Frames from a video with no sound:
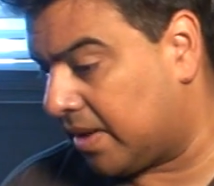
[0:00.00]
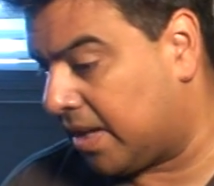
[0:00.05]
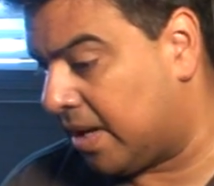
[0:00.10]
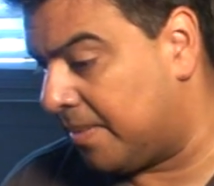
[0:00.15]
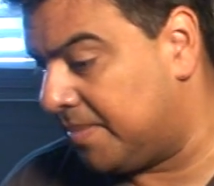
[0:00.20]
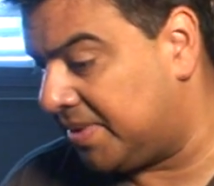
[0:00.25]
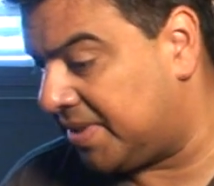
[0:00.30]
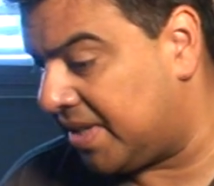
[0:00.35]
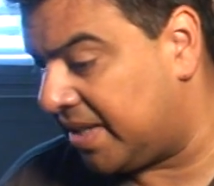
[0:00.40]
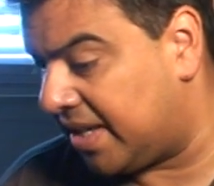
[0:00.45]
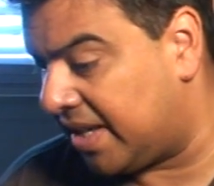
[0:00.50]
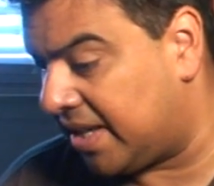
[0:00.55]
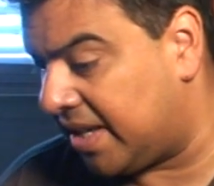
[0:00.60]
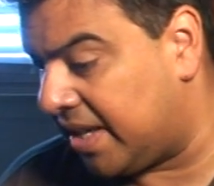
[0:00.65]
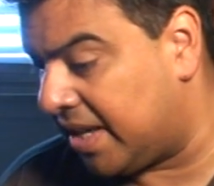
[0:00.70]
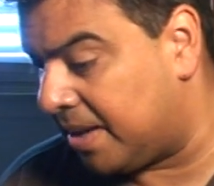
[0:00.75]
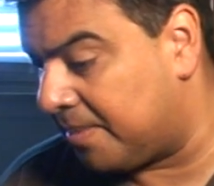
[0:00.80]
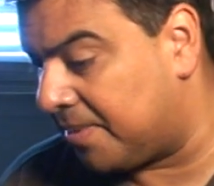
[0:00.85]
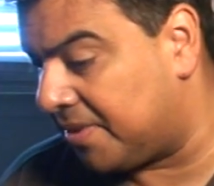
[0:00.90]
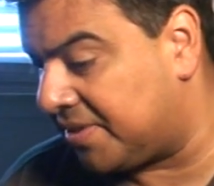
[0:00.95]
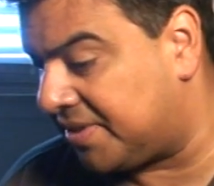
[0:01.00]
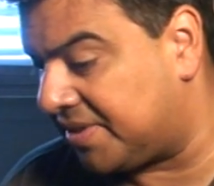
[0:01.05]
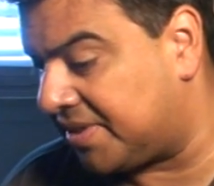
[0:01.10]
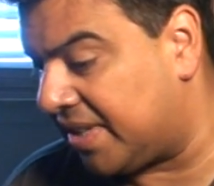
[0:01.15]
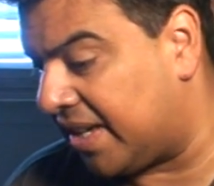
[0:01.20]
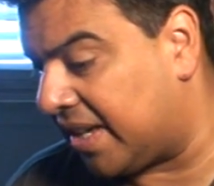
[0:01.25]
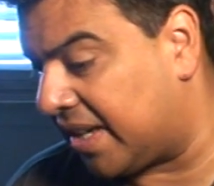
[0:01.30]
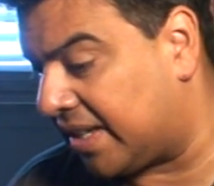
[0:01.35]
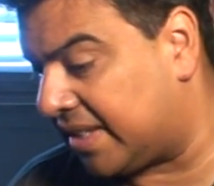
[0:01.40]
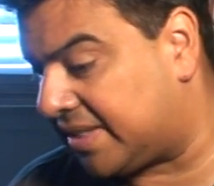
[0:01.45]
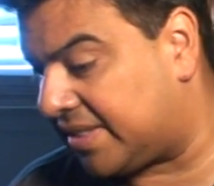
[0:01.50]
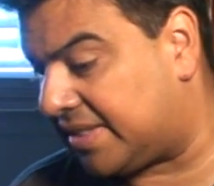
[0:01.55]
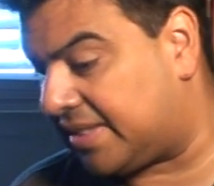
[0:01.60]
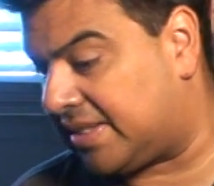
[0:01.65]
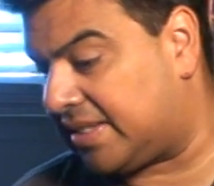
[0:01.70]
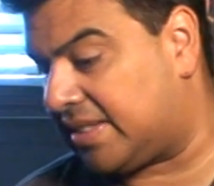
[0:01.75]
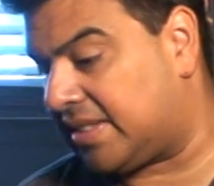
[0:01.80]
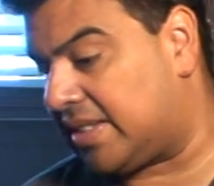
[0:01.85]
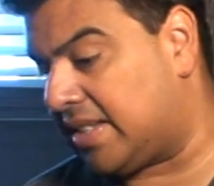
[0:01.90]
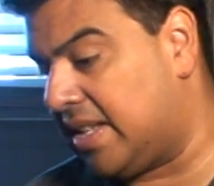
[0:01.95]
comes in at number
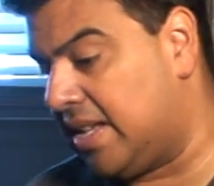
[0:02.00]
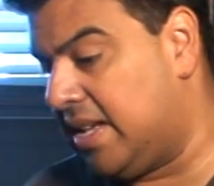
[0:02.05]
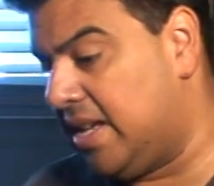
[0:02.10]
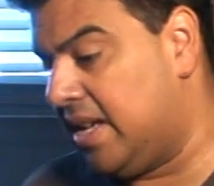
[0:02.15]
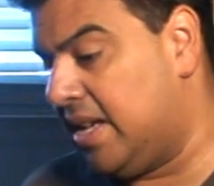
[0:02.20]
6.